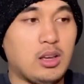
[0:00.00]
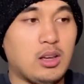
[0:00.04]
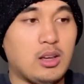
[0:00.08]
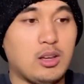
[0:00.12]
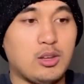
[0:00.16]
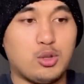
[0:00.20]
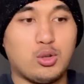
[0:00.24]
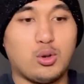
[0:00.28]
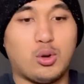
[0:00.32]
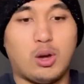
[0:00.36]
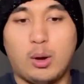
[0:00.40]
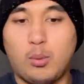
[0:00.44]

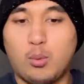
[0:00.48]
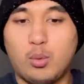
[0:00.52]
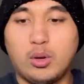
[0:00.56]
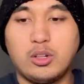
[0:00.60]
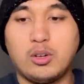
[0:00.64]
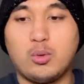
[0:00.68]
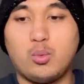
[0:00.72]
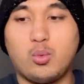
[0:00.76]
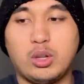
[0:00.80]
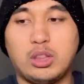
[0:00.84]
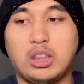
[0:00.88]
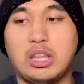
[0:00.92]
So I
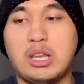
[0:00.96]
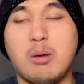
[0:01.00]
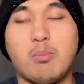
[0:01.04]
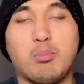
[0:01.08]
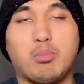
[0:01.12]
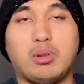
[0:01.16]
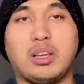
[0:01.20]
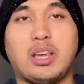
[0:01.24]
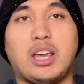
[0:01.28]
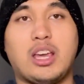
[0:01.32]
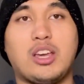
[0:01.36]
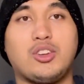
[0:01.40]
wonder what the
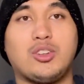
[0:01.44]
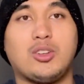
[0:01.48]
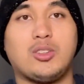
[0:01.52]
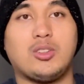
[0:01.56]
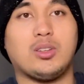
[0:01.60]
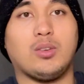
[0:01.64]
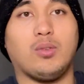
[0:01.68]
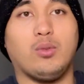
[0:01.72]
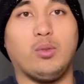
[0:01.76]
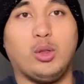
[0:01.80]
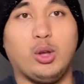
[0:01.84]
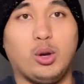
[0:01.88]

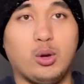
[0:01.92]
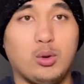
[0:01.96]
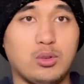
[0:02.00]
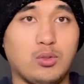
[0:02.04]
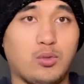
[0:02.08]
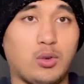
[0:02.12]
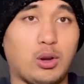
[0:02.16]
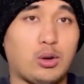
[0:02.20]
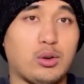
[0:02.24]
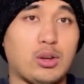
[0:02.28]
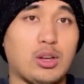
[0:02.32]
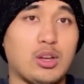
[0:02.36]
implications of those
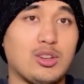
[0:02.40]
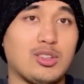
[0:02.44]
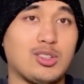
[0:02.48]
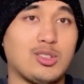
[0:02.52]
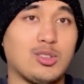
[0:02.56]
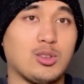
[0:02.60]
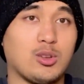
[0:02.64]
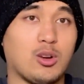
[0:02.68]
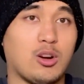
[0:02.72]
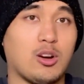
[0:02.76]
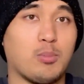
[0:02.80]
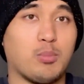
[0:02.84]

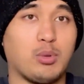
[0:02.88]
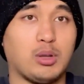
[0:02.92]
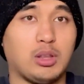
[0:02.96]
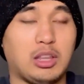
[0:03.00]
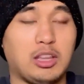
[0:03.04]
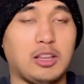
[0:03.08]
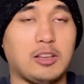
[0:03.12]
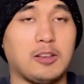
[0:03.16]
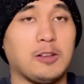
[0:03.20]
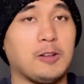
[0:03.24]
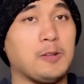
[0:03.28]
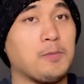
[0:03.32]
variations are,
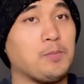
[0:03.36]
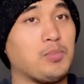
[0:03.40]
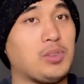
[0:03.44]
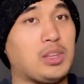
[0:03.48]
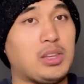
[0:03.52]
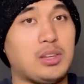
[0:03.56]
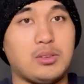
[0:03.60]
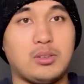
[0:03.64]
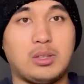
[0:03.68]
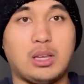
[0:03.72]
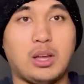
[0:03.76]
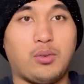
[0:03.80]
but
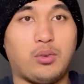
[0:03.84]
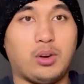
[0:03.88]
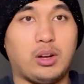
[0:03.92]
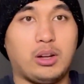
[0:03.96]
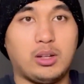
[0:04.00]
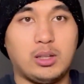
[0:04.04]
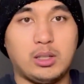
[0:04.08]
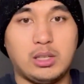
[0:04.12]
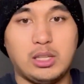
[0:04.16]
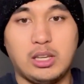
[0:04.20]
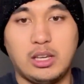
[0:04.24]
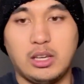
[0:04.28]
he's
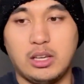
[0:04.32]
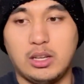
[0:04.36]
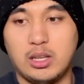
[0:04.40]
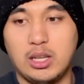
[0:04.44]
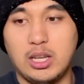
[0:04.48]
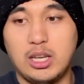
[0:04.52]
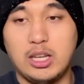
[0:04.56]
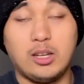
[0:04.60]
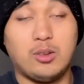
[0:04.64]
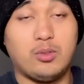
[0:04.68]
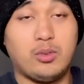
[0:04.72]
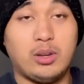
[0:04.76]
definitely an
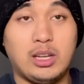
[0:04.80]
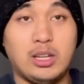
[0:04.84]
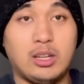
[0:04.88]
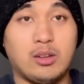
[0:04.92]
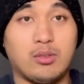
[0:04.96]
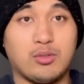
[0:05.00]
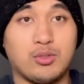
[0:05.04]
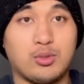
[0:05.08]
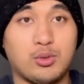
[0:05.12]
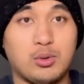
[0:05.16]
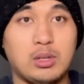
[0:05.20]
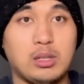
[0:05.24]

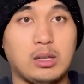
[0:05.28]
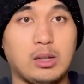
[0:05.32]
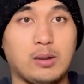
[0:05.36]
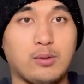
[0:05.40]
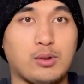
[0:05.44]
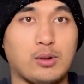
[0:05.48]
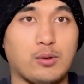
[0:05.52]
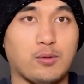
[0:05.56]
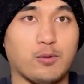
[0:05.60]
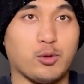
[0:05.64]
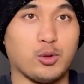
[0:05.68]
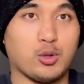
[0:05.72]
innovative street
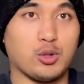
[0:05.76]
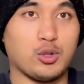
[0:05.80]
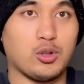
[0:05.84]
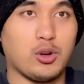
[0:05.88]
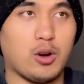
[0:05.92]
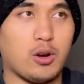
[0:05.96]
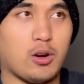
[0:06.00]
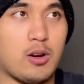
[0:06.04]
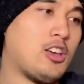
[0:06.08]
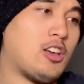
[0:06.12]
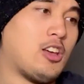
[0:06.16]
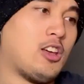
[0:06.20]
lifter for
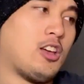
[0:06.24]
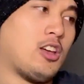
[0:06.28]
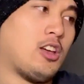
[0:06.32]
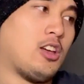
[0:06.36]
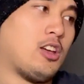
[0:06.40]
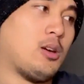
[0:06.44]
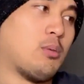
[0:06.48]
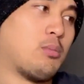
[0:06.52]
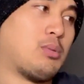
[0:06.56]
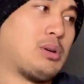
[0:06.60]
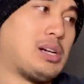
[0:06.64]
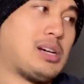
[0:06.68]
sure.
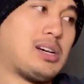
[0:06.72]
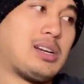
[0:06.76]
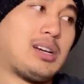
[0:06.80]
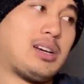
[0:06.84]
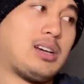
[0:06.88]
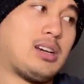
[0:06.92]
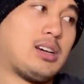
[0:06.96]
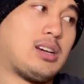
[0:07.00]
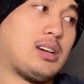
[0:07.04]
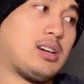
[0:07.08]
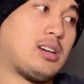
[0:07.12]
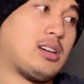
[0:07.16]

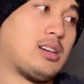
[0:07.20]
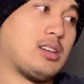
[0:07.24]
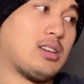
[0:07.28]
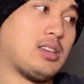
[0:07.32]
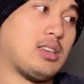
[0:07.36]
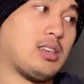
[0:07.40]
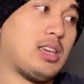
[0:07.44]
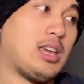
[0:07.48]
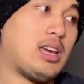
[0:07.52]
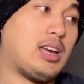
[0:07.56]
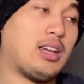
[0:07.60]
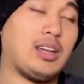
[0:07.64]
But
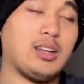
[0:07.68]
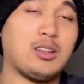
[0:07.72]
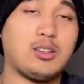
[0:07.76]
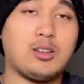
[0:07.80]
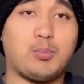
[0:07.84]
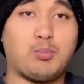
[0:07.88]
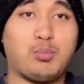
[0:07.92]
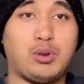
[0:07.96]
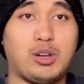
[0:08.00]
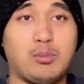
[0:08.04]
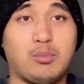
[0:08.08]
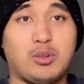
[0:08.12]
yeah, that's
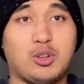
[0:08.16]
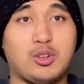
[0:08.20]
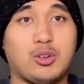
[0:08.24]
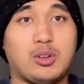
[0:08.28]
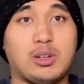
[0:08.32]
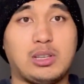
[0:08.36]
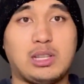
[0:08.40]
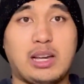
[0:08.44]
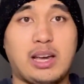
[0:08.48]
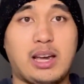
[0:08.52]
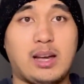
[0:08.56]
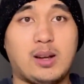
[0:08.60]
pretty much
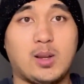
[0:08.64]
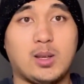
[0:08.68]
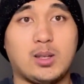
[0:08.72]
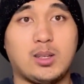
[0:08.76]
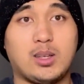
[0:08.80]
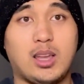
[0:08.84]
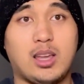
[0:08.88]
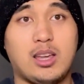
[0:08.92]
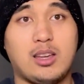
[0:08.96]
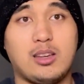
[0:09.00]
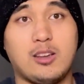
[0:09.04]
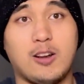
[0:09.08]
all I had to
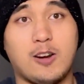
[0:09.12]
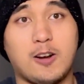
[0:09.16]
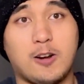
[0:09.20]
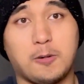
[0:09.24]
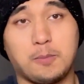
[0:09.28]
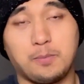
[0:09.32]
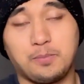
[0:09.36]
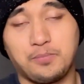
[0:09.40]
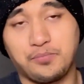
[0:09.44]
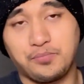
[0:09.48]
say, y'all.